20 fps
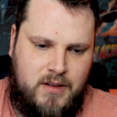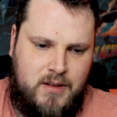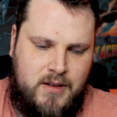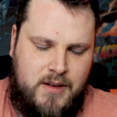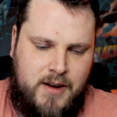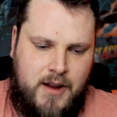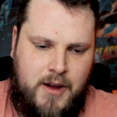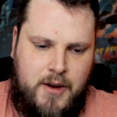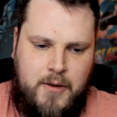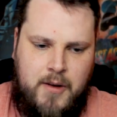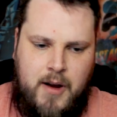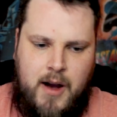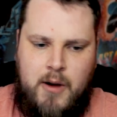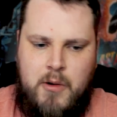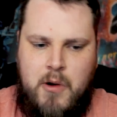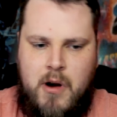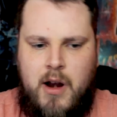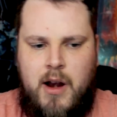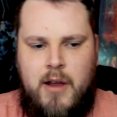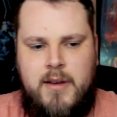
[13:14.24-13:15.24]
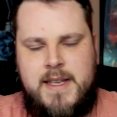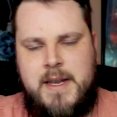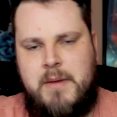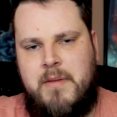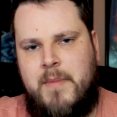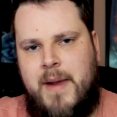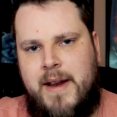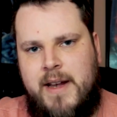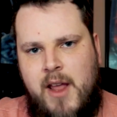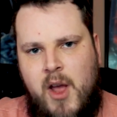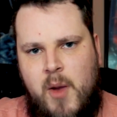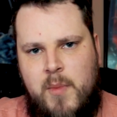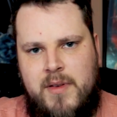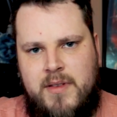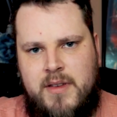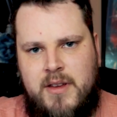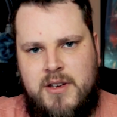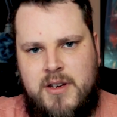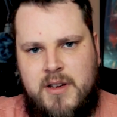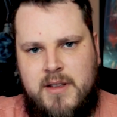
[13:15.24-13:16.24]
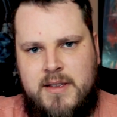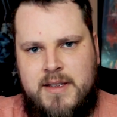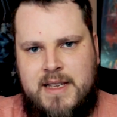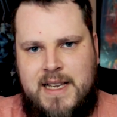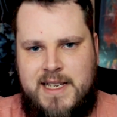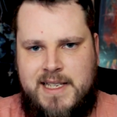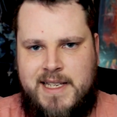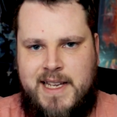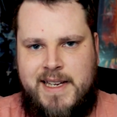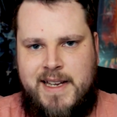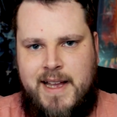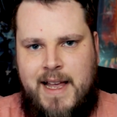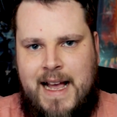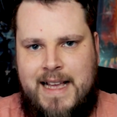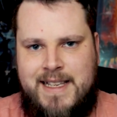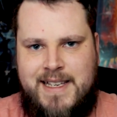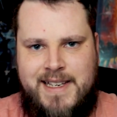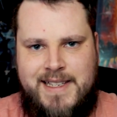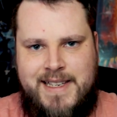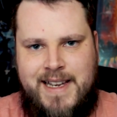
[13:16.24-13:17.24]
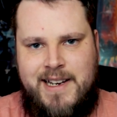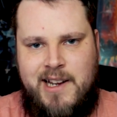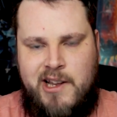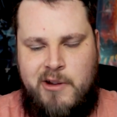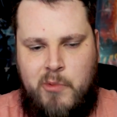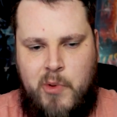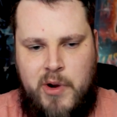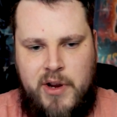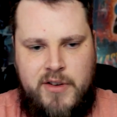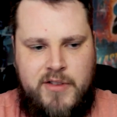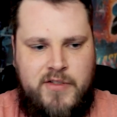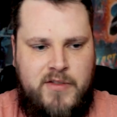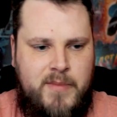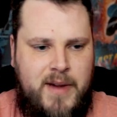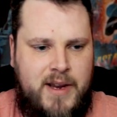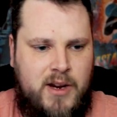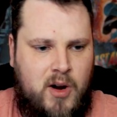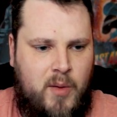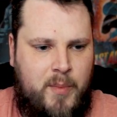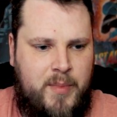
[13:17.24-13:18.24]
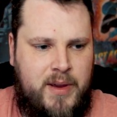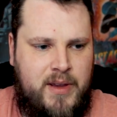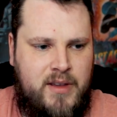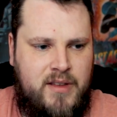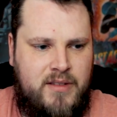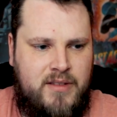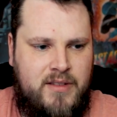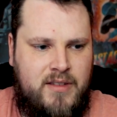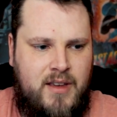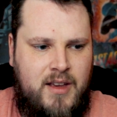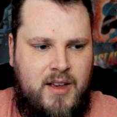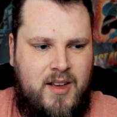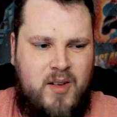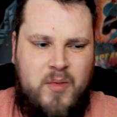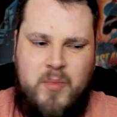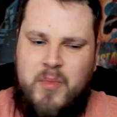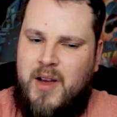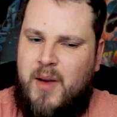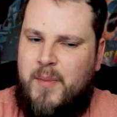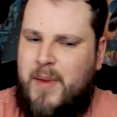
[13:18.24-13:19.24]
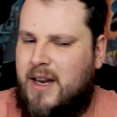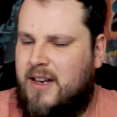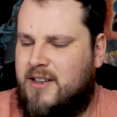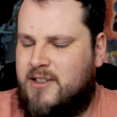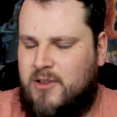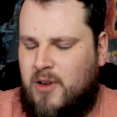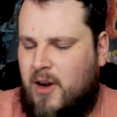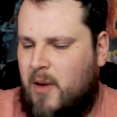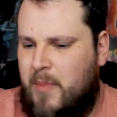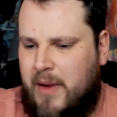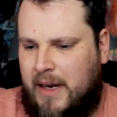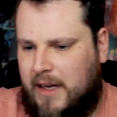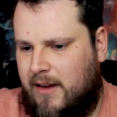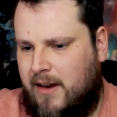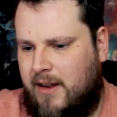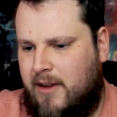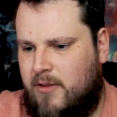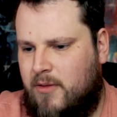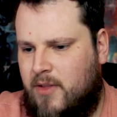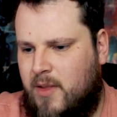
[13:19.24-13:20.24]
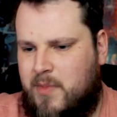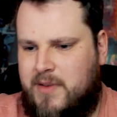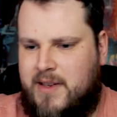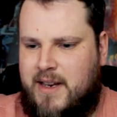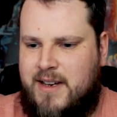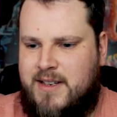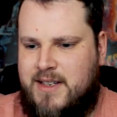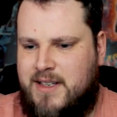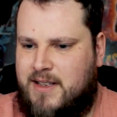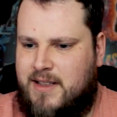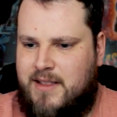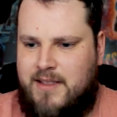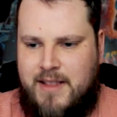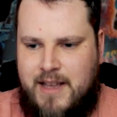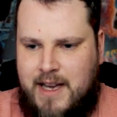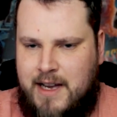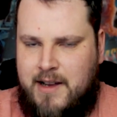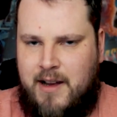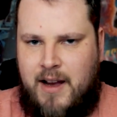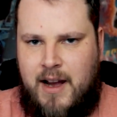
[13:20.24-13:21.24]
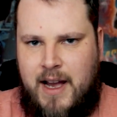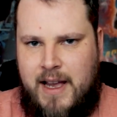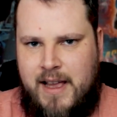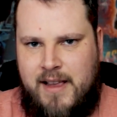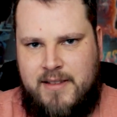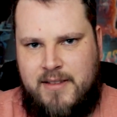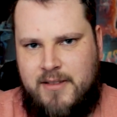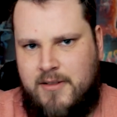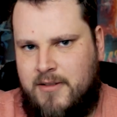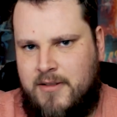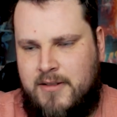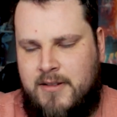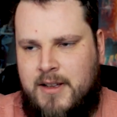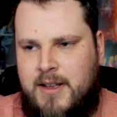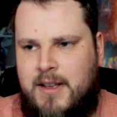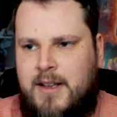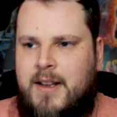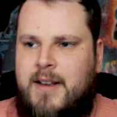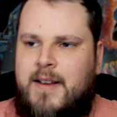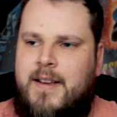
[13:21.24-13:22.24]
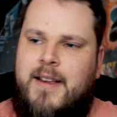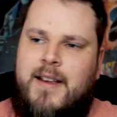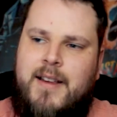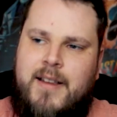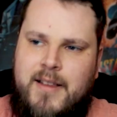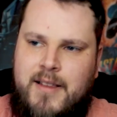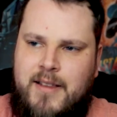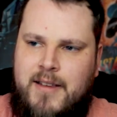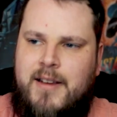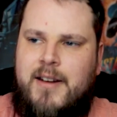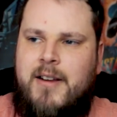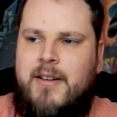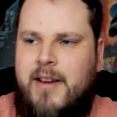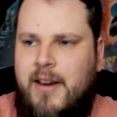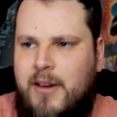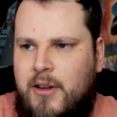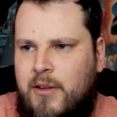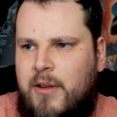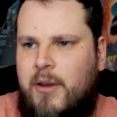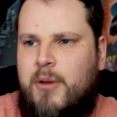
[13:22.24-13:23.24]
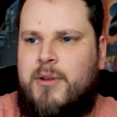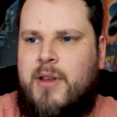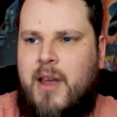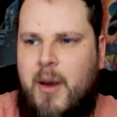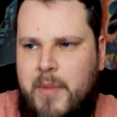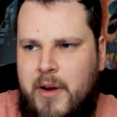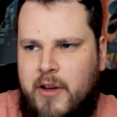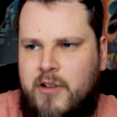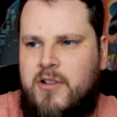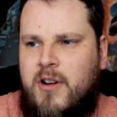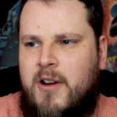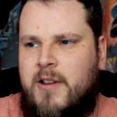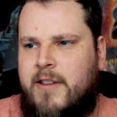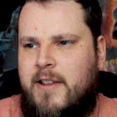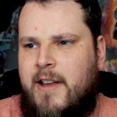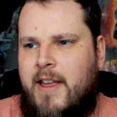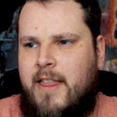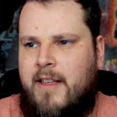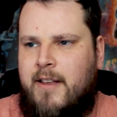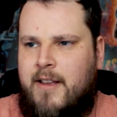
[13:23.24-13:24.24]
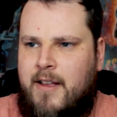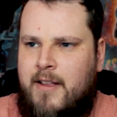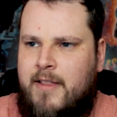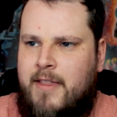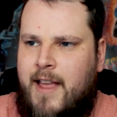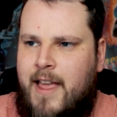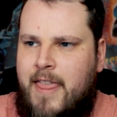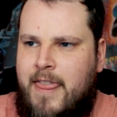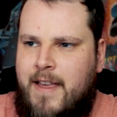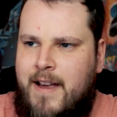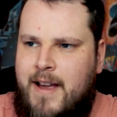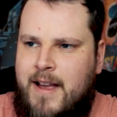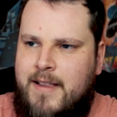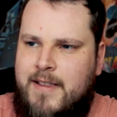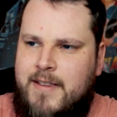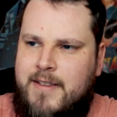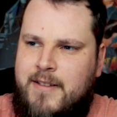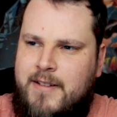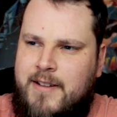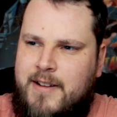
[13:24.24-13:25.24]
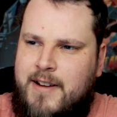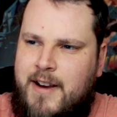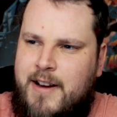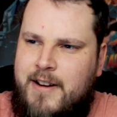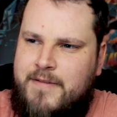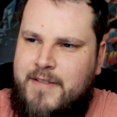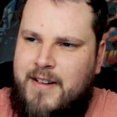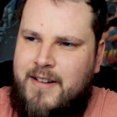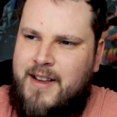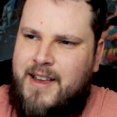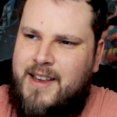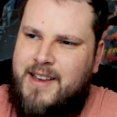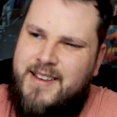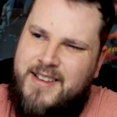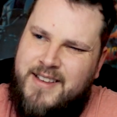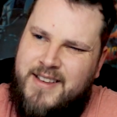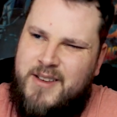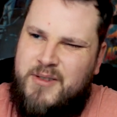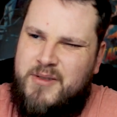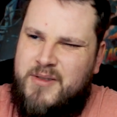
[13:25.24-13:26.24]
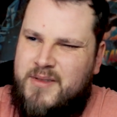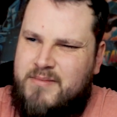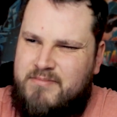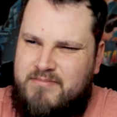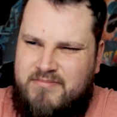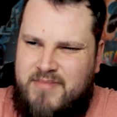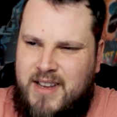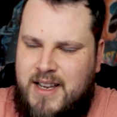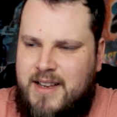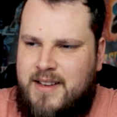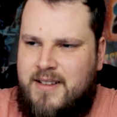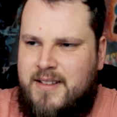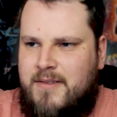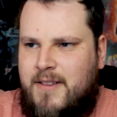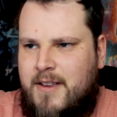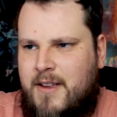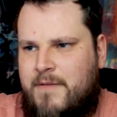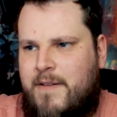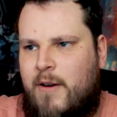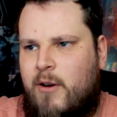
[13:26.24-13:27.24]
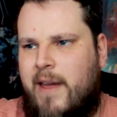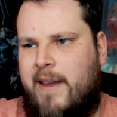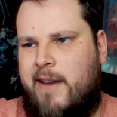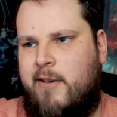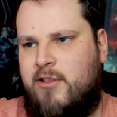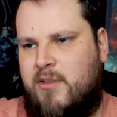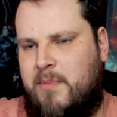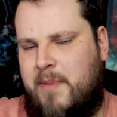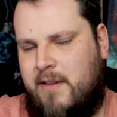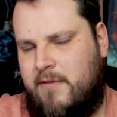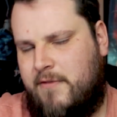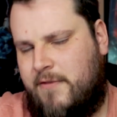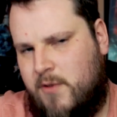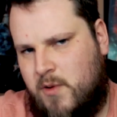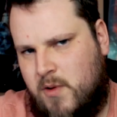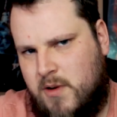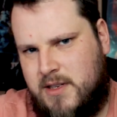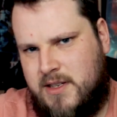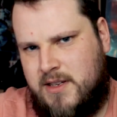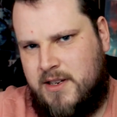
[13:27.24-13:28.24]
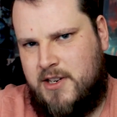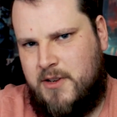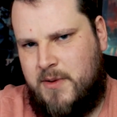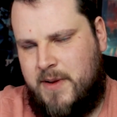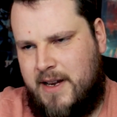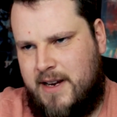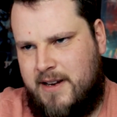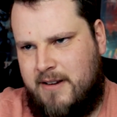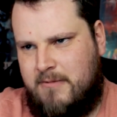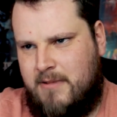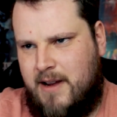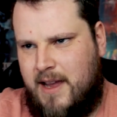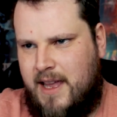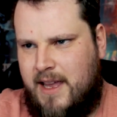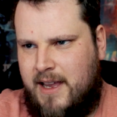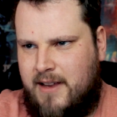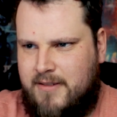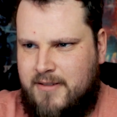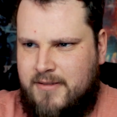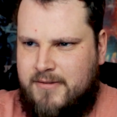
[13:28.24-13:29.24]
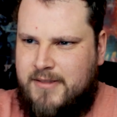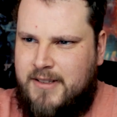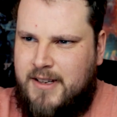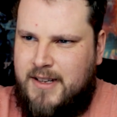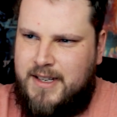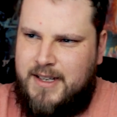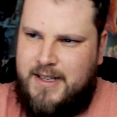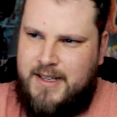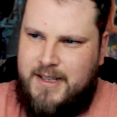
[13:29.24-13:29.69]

you know, I'll close some of my neo positions, as I, said, as I said I would for my copiers. But I mean, it's not a big deal. The percentage isn't that high. It's not, you know, he, he was coming across like, like that. So it kind of felt like he was, he felt like he was being forced to do it in a way. And,